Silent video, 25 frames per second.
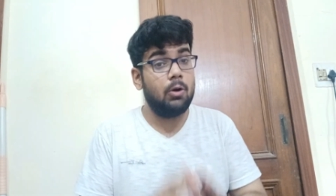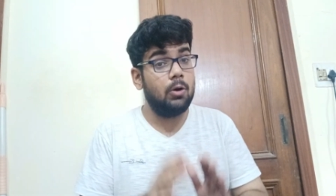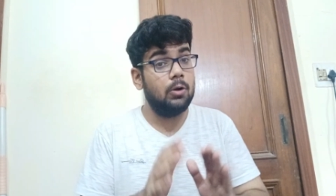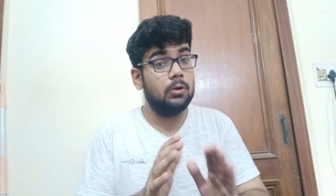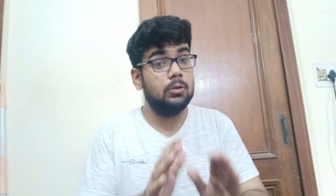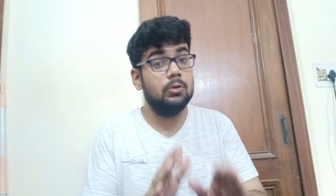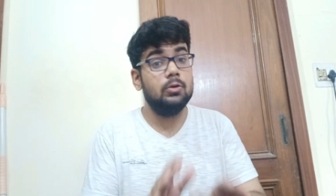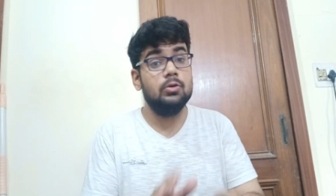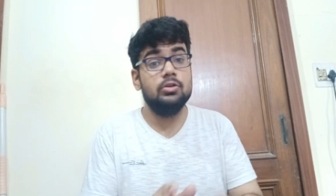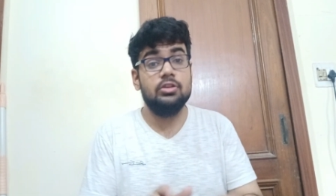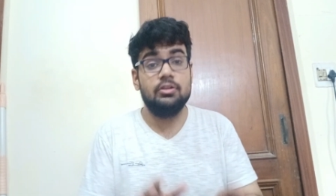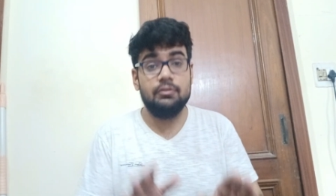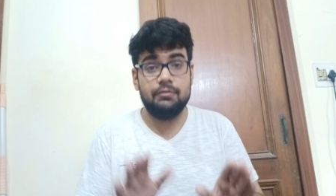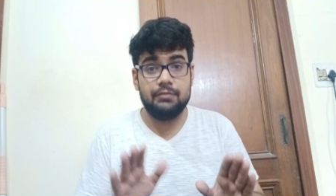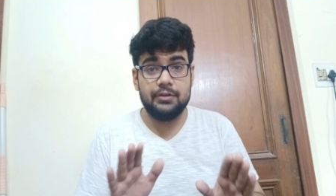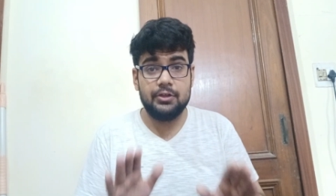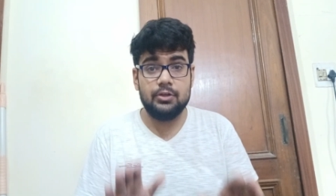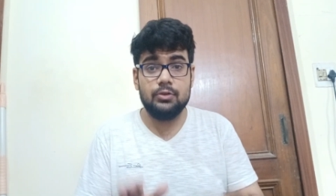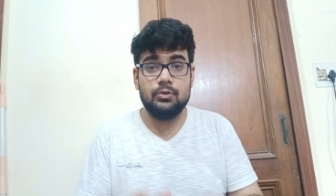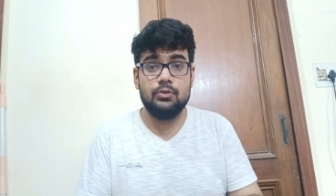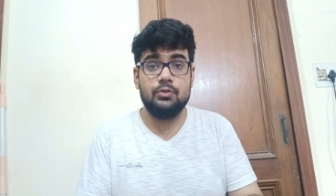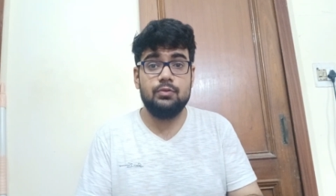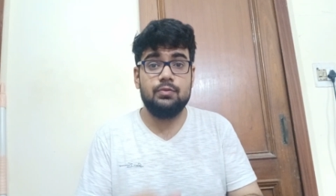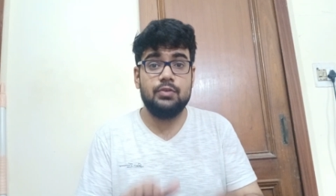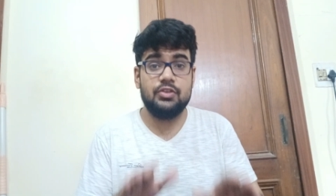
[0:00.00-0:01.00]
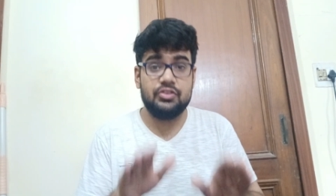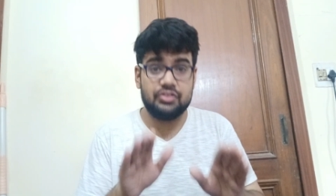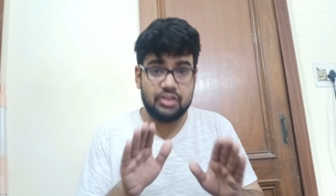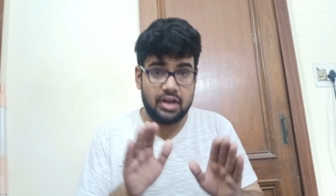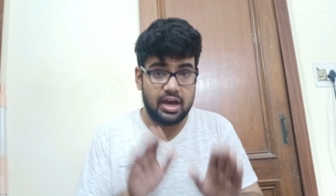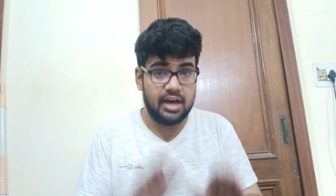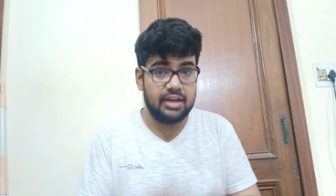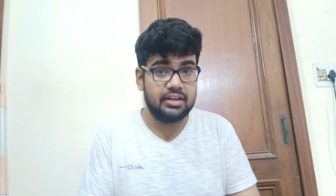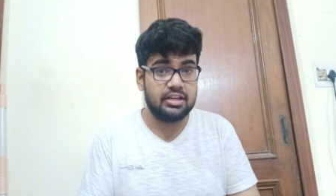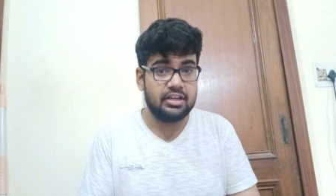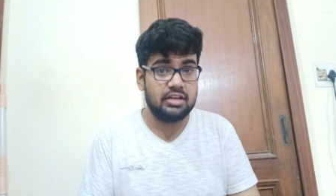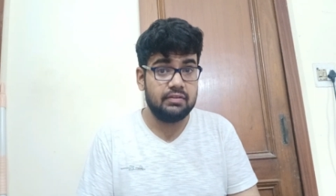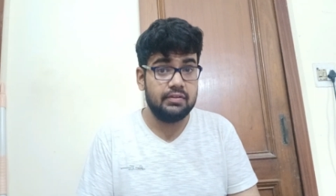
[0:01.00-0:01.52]
Although the videos which
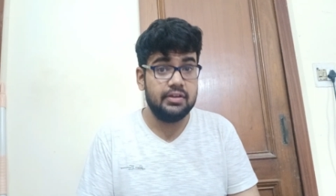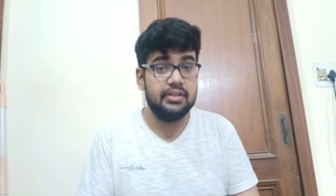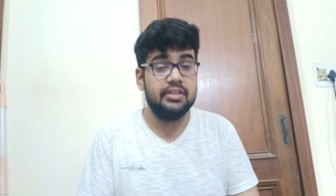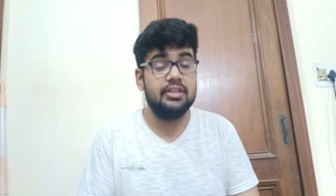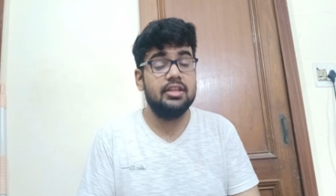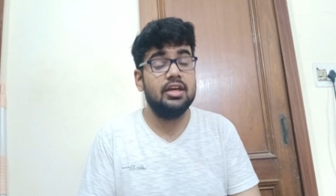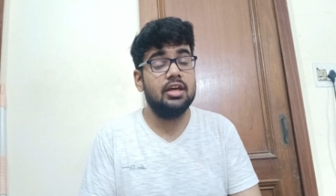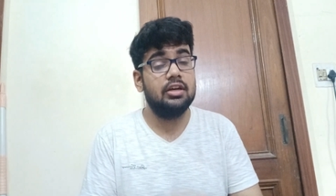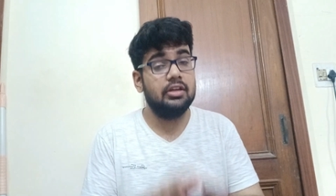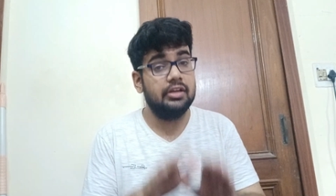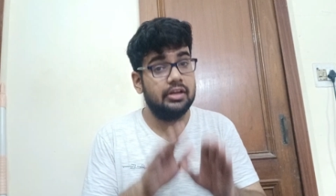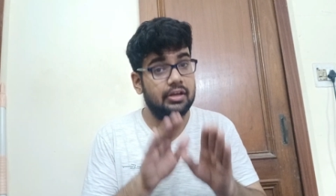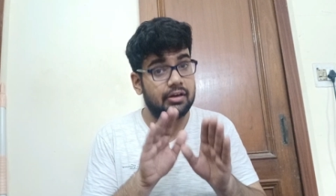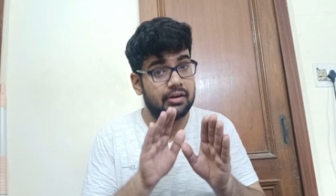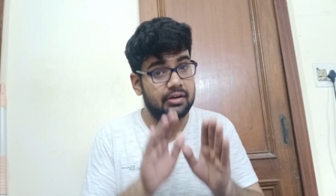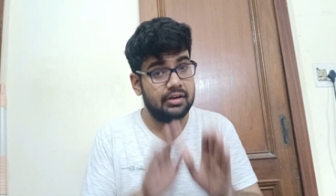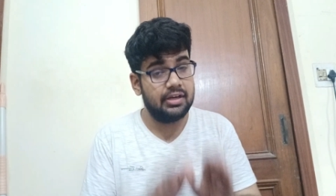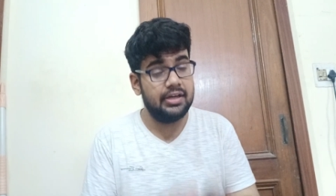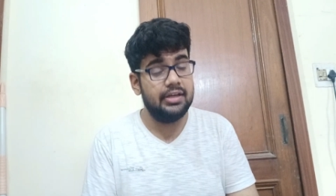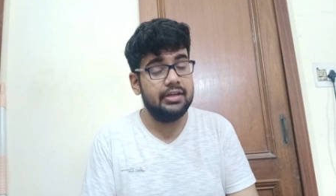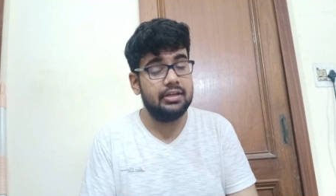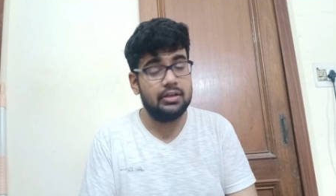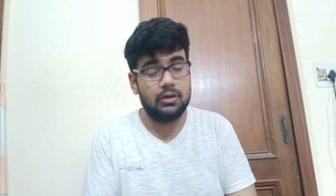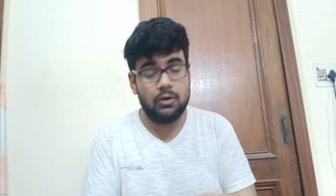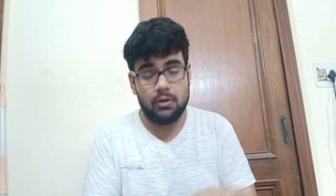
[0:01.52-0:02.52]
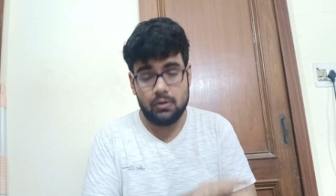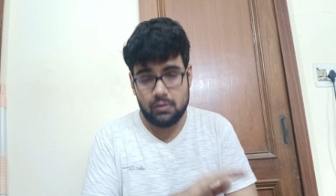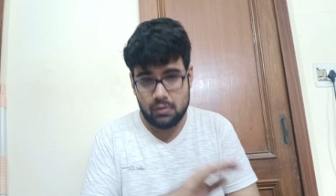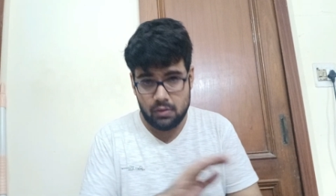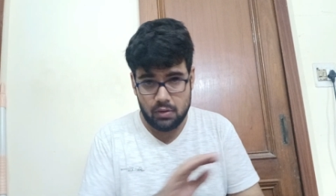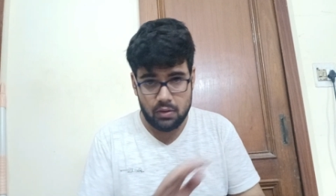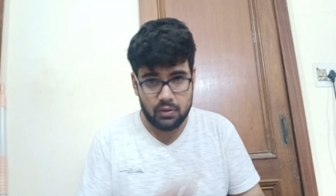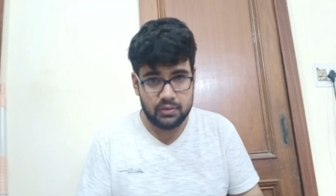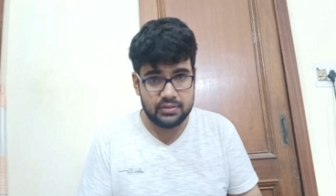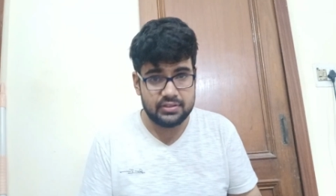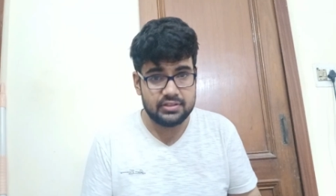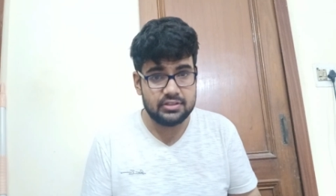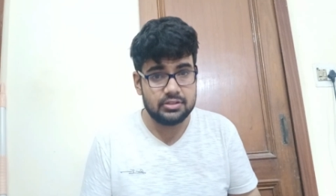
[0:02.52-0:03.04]
are covered, they are great,
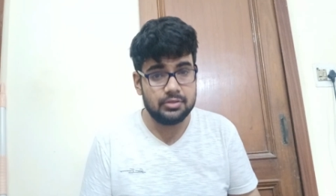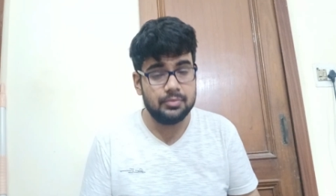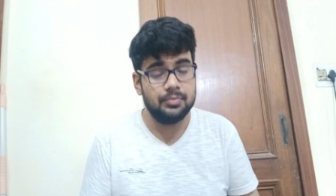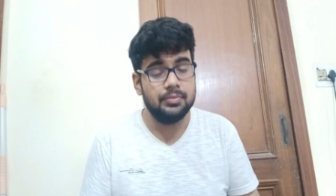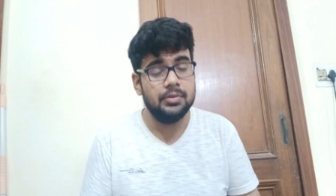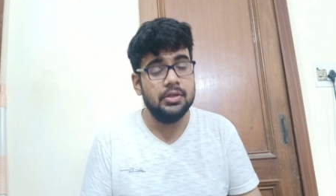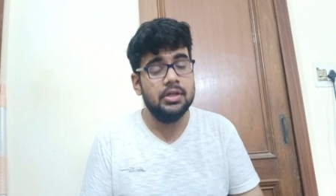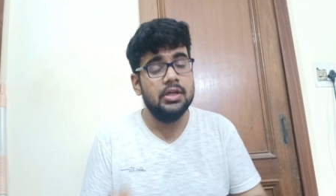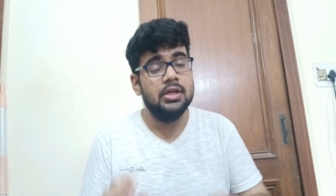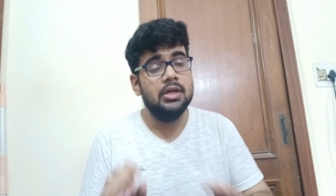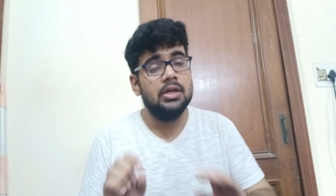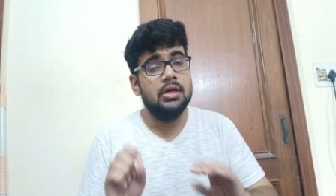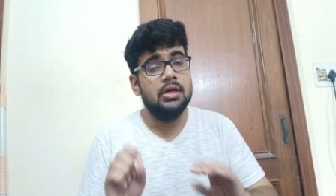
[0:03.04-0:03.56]
awesome.